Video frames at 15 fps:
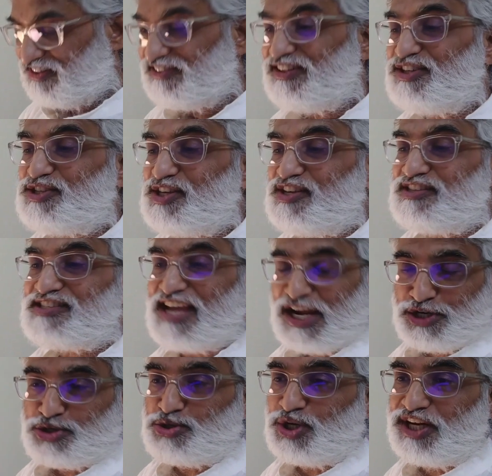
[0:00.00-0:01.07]
This is
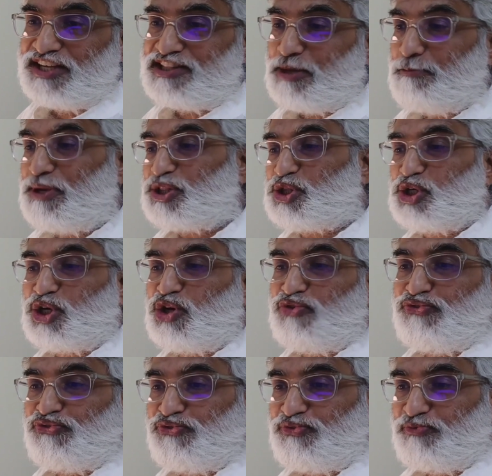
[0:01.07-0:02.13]
actually the method
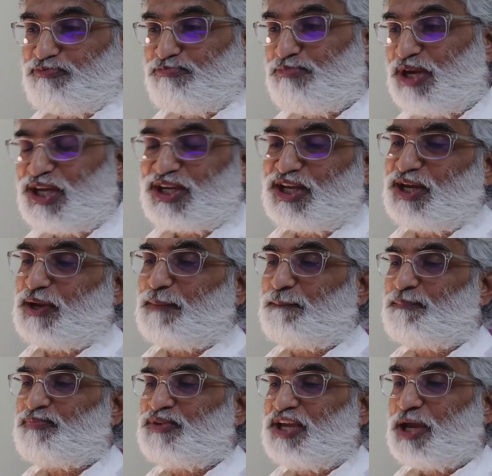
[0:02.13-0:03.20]
of making
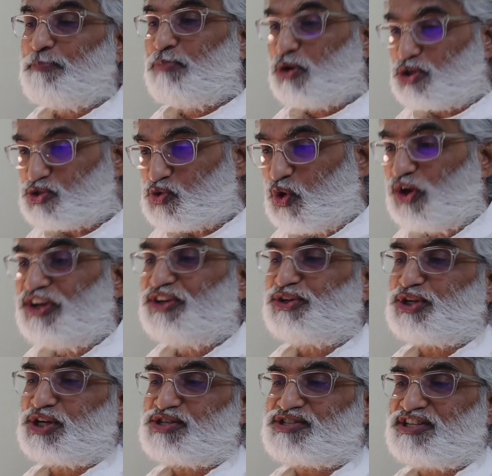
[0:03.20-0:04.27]
a book so
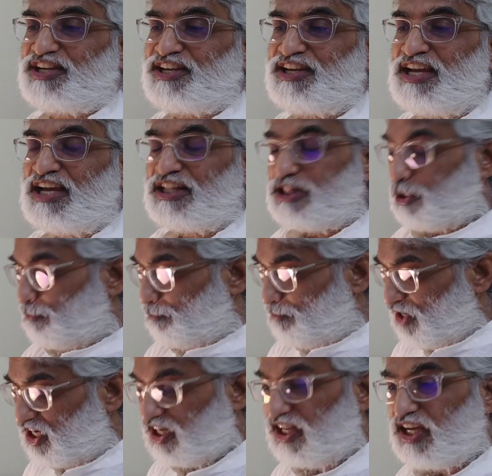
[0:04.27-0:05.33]
interesting. The
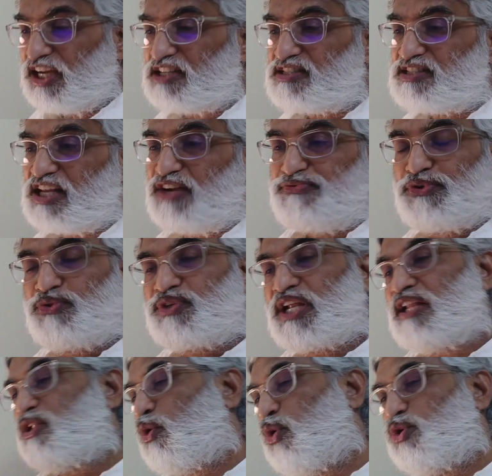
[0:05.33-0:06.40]
beginning itself, you
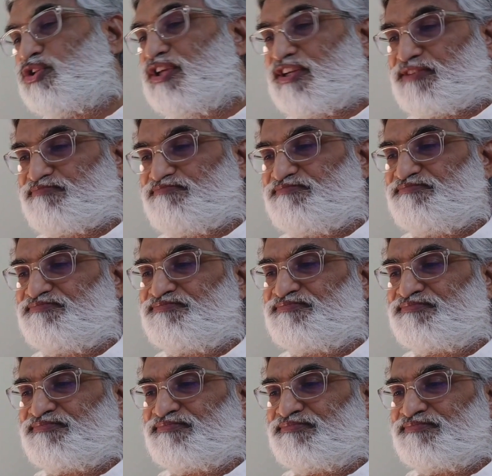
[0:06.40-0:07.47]
tell the whole thing.
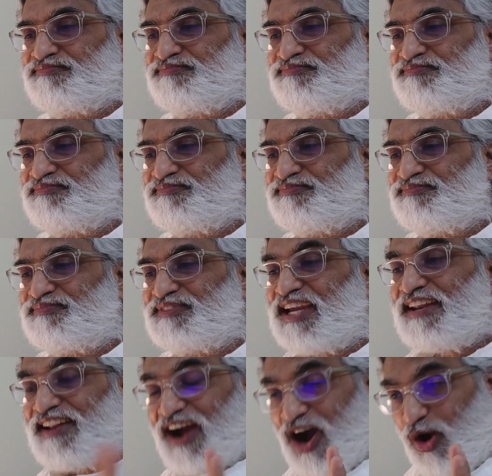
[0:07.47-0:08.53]

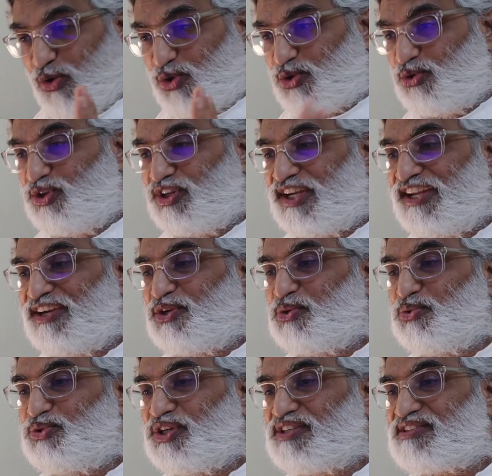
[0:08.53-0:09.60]
And how could he
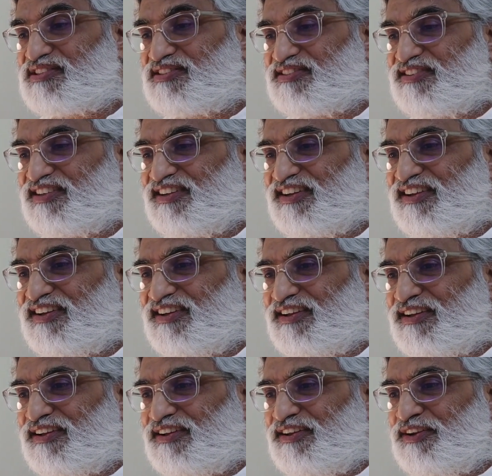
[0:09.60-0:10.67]
do this?
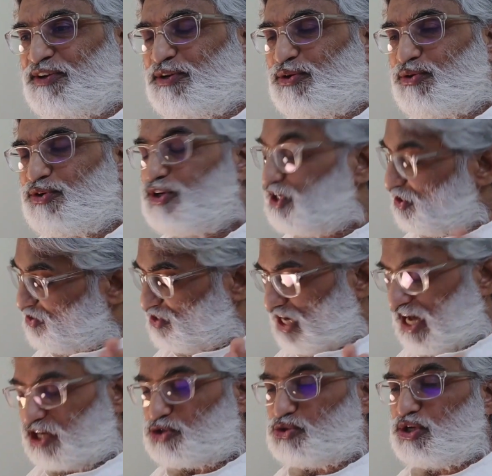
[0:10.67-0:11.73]
Did
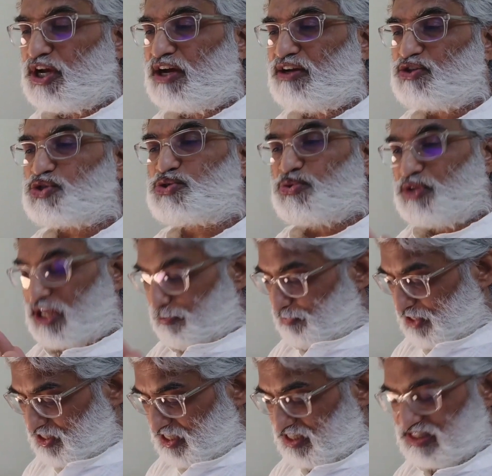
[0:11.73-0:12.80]
Arjuna stood up
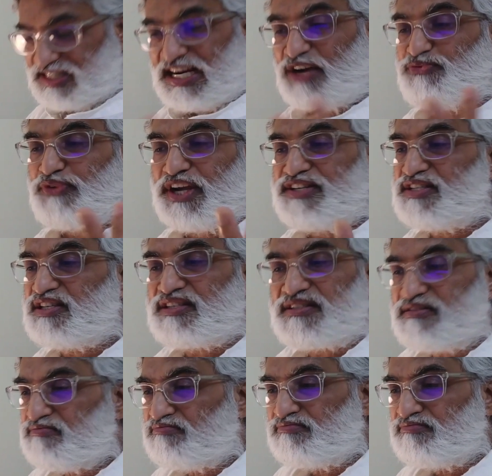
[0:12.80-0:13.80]
and then start fighting?